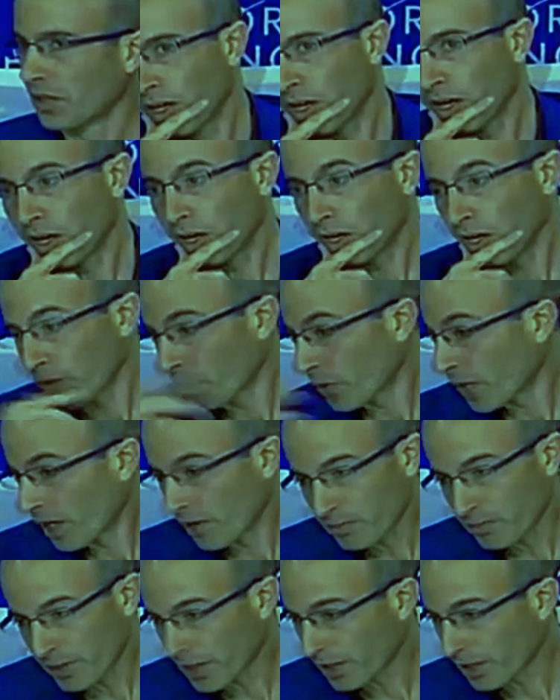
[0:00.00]
And we
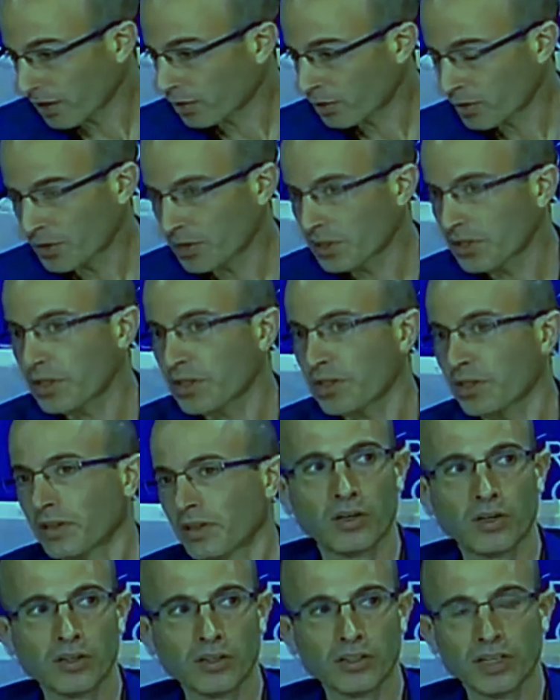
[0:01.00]
are beginning to see
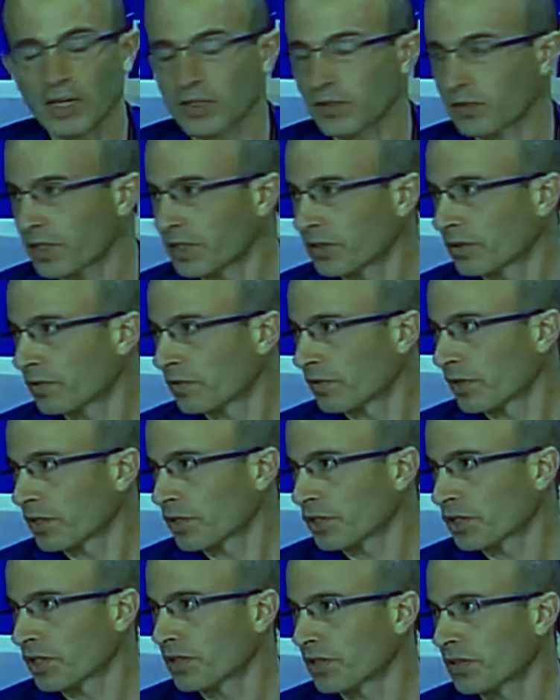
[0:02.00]
all kinds of
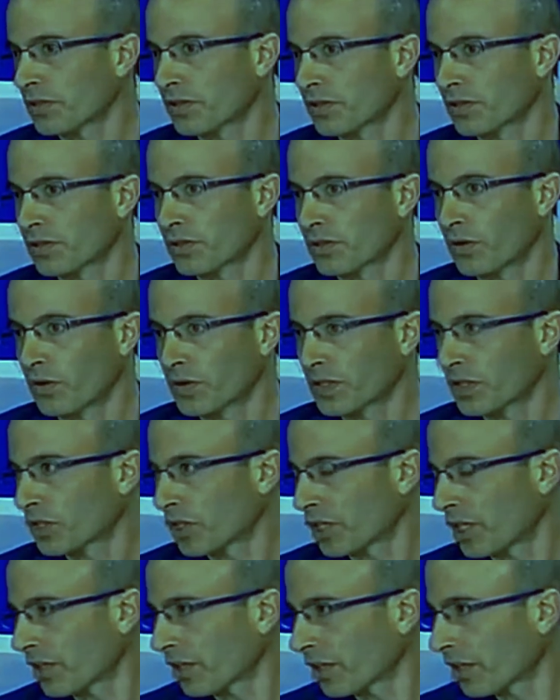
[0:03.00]
interventions on the
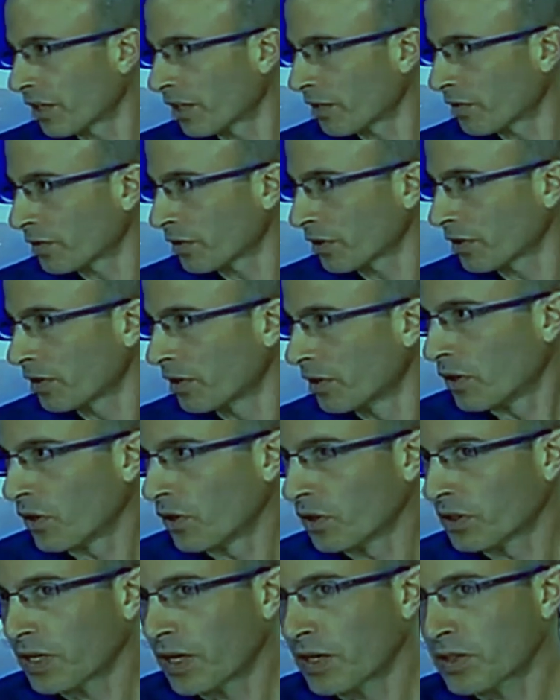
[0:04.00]
genetic level,
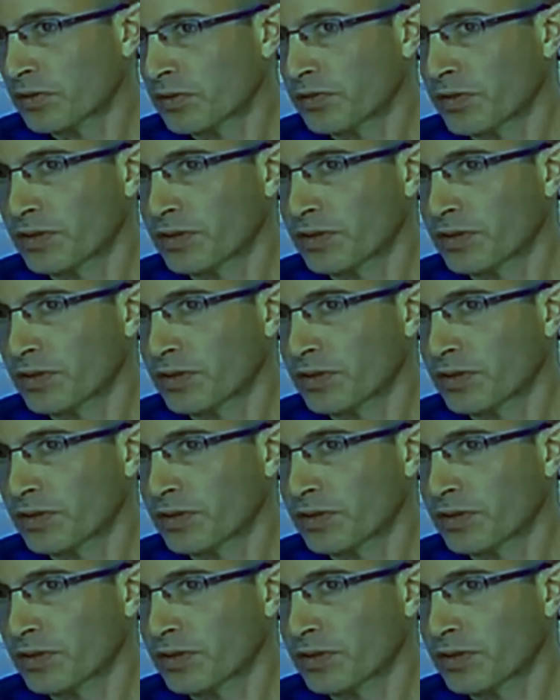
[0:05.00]
all kinds of